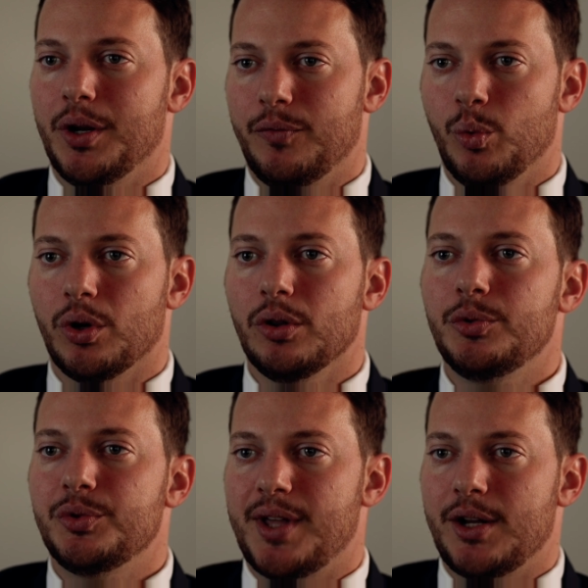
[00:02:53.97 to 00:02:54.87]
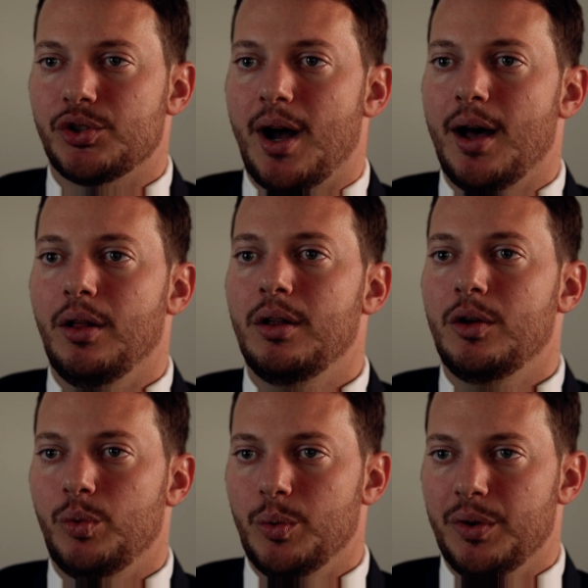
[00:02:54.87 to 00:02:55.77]
But if we were to lose that trial,
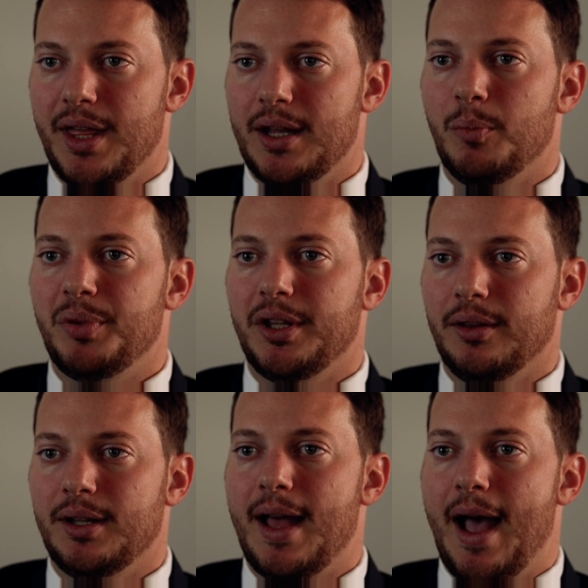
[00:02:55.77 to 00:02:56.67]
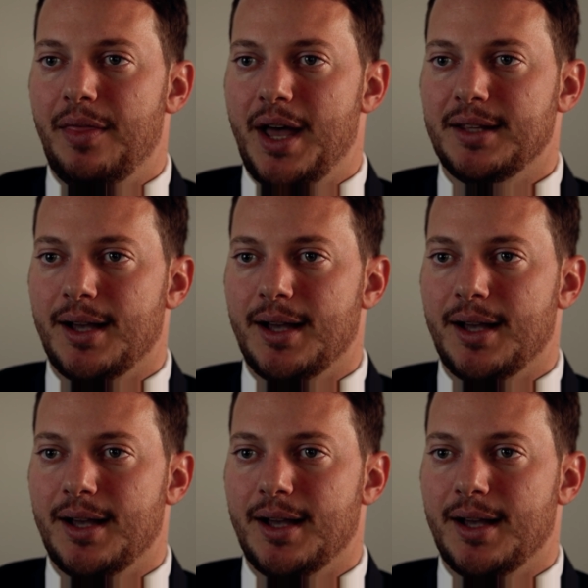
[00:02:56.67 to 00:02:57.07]
we would then appeal it at that